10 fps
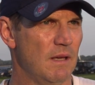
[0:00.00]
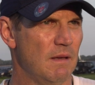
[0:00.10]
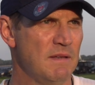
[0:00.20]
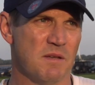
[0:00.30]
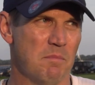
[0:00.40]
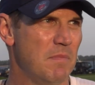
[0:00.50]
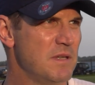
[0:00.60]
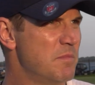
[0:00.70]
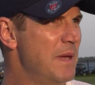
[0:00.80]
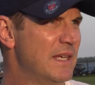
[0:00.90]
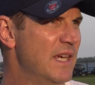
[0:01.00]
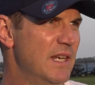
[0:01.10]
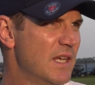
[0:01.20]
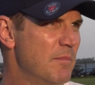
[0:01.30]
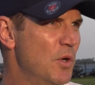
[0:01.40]
He's a big kid
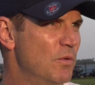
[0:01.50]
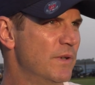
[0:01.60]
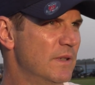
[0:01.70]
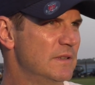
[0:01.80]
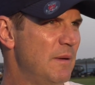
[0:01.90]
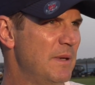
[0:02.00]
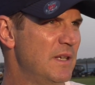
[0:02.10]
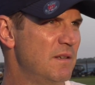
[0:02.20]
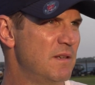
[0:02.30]
that can move. I mean,